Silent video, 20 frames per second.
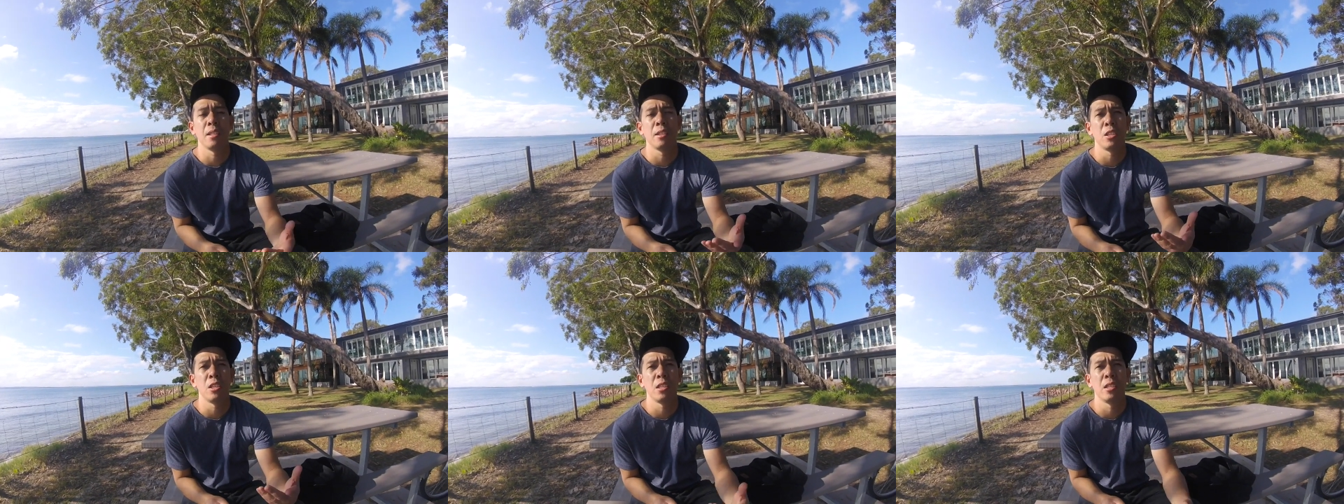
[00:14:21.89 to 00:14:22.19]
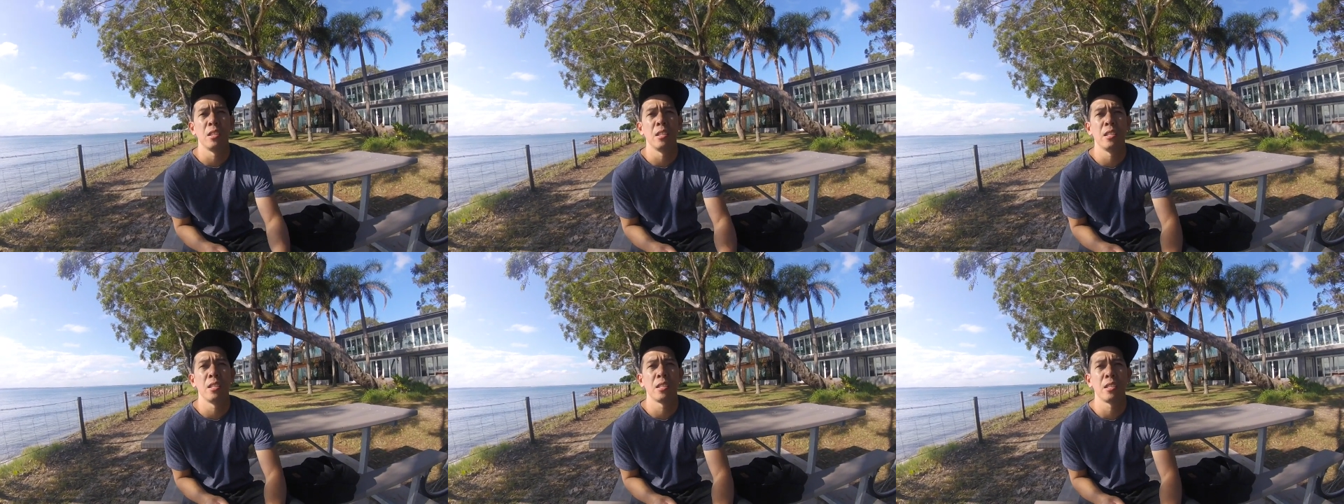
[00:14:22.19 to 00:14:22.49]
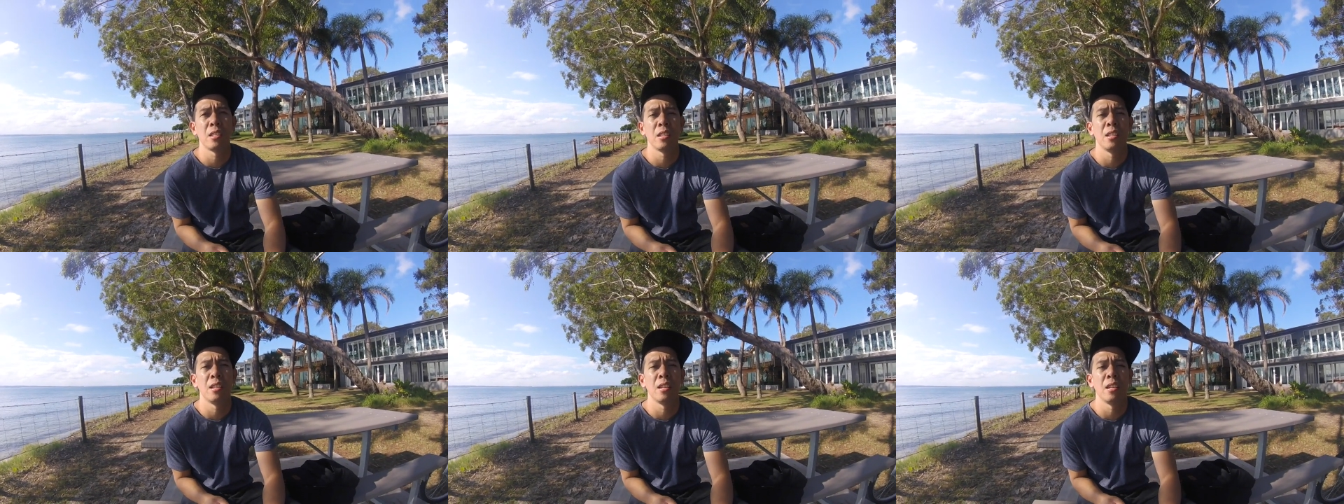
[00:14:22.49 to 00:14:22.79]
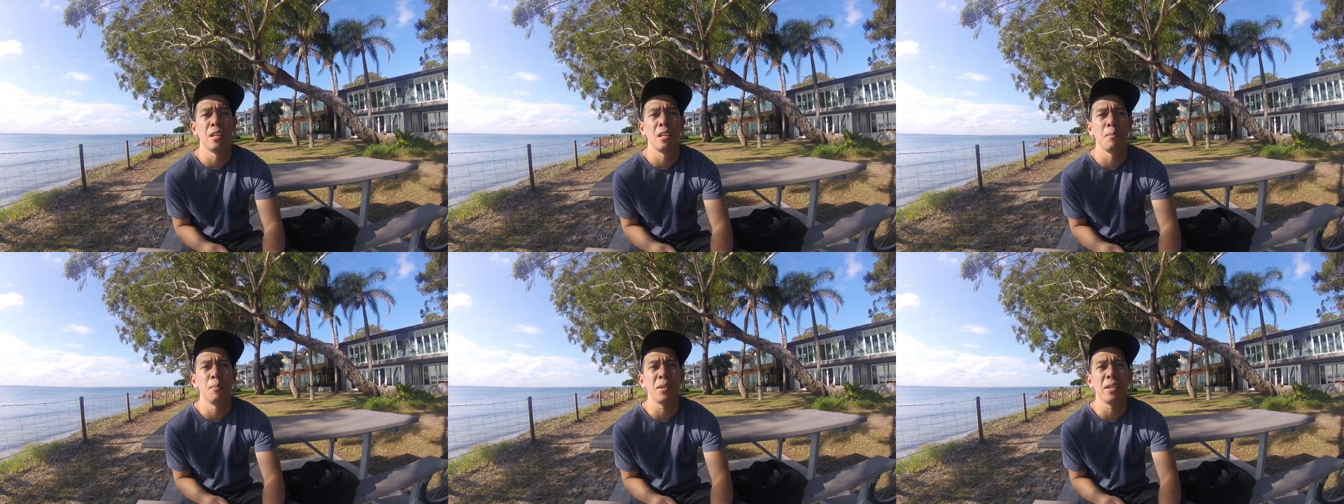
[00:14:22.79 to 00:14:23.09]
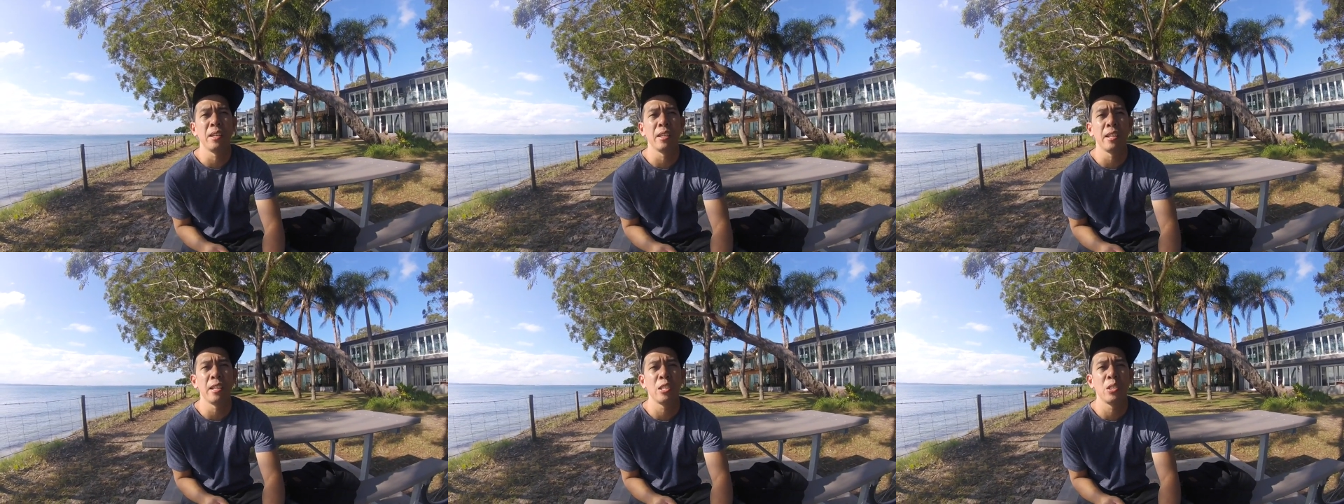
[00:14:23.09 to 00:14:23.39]
this is the
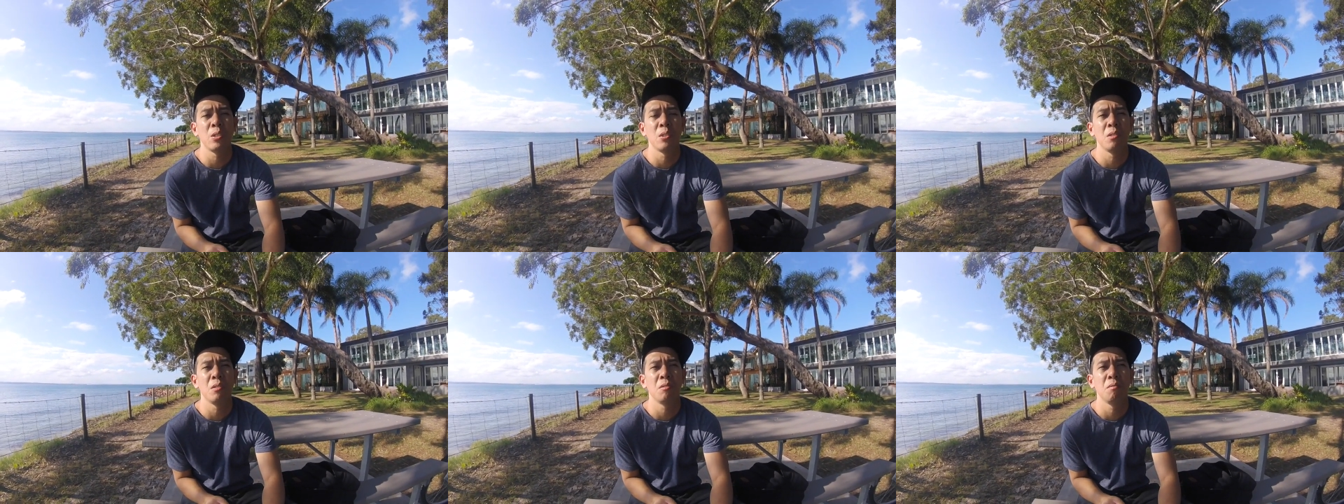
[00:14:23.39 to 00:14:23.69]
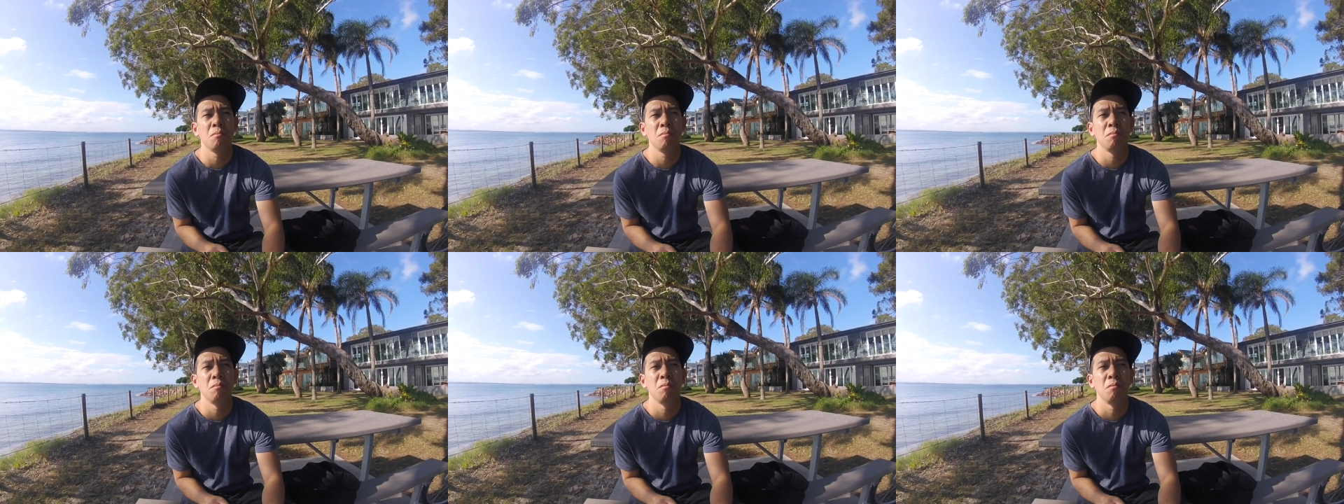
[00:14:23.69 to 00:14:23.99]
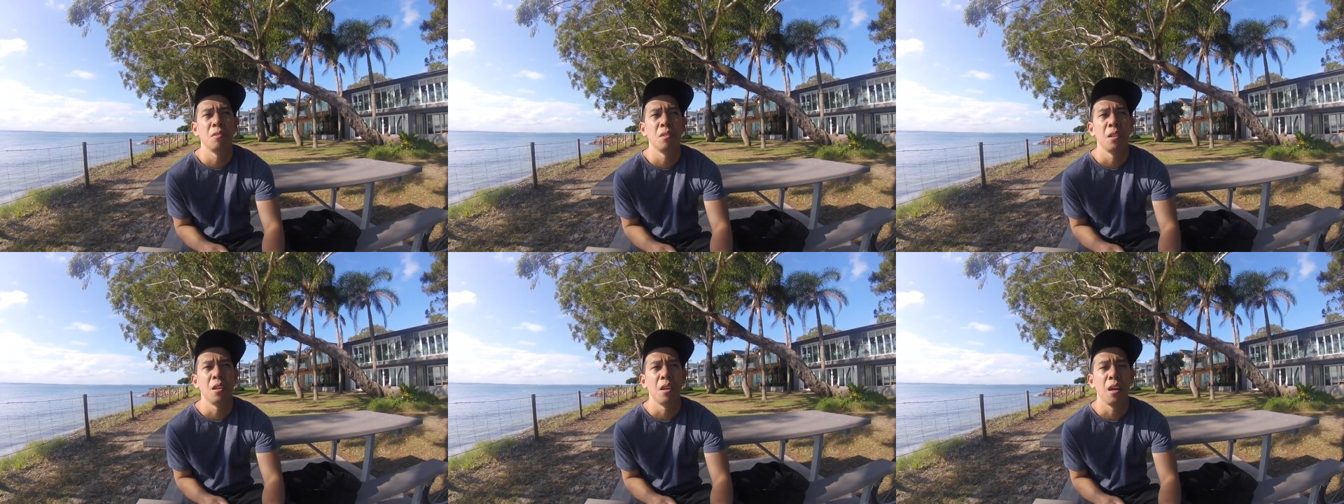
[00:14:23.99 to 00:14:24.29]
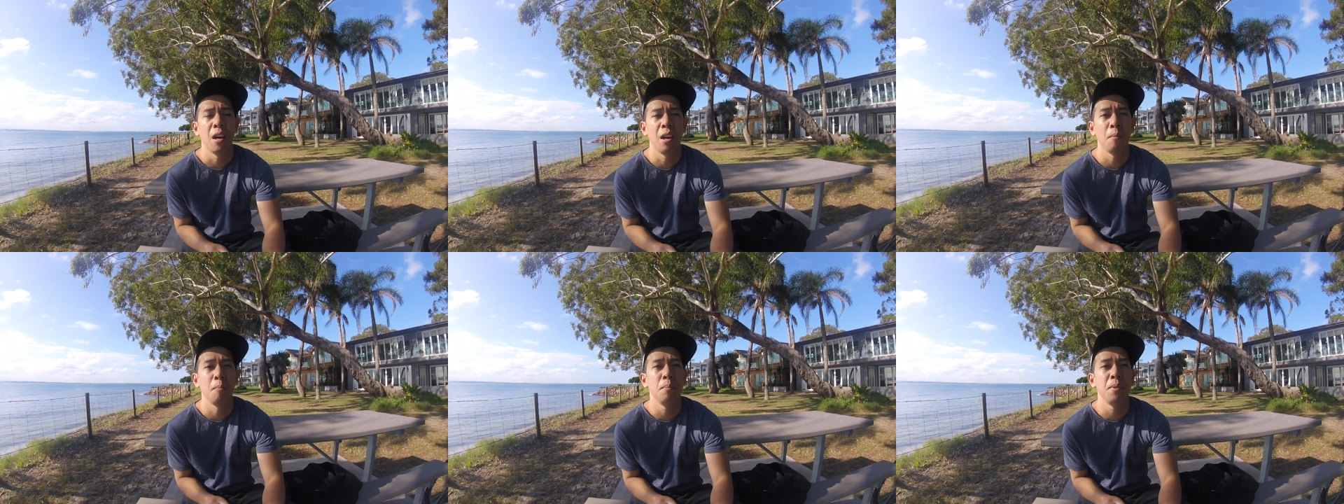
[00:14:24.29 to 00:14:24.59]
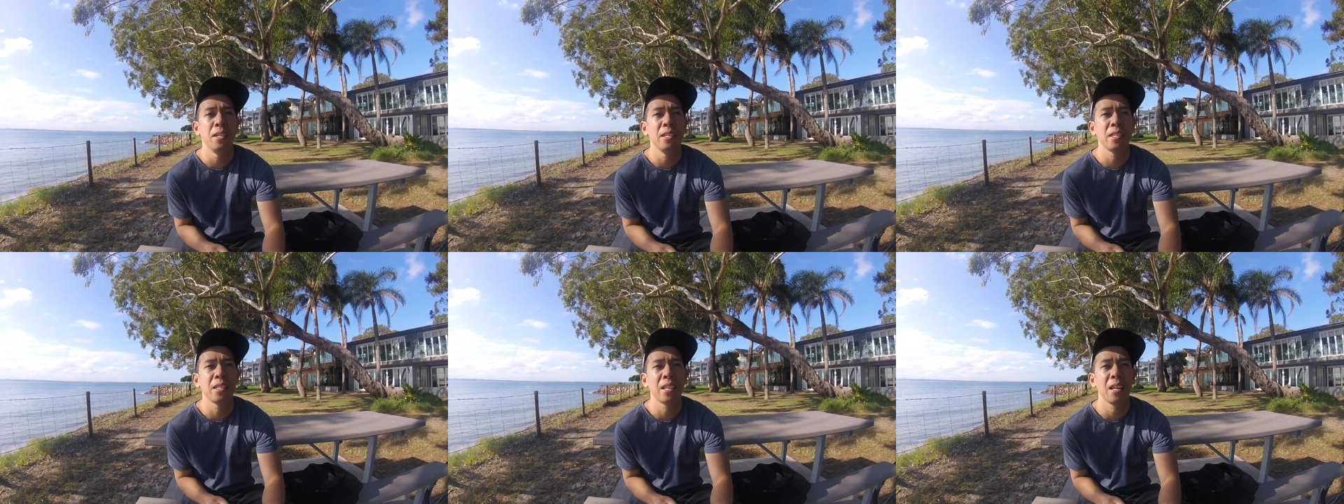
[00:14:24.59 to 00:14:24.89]
immigration
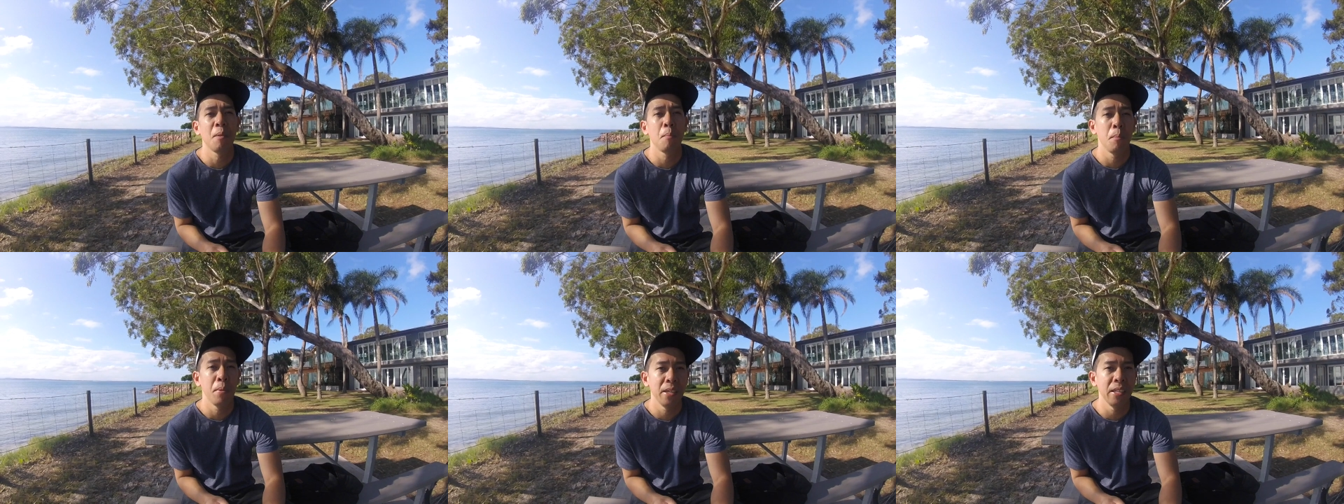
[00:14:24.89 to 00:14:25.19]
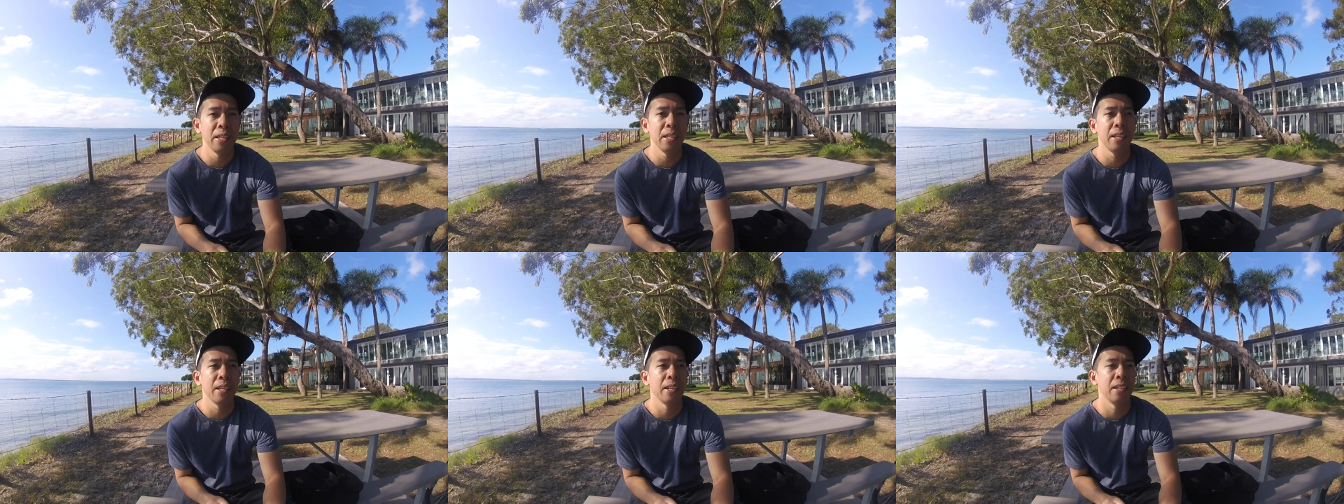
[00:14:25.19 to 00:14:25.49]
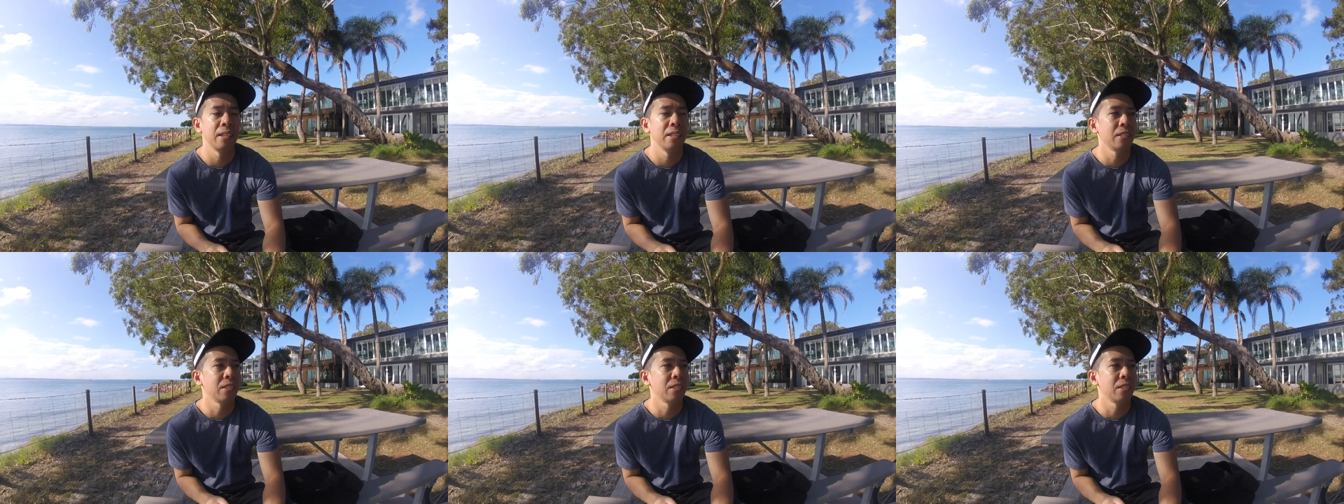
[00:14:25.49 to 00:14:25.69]
visa medical.